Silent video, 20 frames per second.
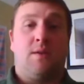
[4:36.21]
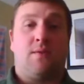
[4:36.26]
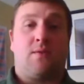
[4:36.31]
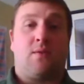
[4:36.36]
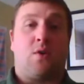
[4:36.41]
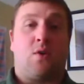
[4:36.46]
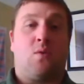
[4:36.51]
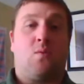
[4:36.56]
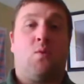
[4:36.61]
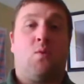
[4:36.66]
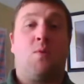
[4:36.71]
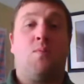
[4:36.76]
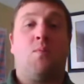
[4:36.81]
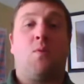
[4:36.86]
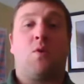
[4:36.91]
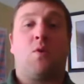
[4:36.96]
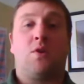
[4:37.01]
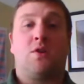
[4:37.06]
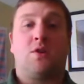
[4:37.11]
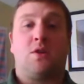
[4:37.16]
for 1
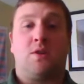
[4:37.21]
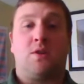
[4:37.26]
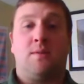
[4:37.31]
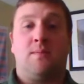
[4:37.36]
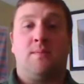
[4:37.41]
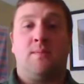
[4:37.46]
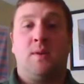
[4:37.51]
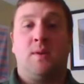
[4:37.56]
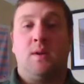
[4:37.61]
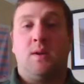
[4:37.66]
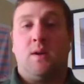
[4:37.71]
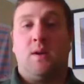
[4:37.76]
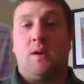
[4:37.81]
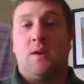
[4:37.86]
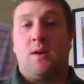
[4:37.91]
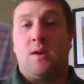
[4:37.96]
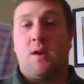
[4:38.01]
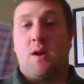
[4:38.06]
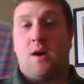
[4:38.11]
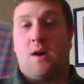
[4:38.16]
more term,
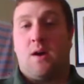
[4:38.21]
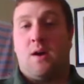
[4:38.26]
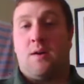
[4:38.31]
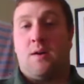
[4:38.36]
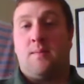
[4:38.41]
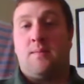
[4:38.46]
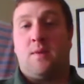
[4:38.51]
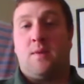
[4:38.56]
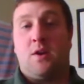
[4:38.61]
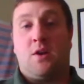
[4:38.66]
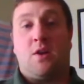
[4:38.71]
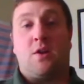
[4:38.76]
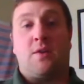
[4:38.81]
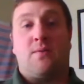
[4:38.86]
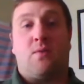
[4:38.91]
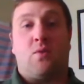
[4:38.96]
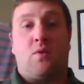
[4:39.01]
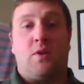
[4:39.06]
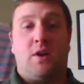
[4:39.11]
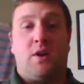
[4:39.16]
another
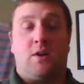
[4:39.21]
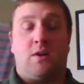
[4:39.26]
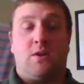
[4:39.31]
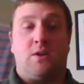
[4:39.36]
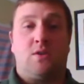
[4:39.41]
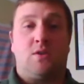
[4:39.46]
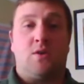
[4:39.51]
4 years.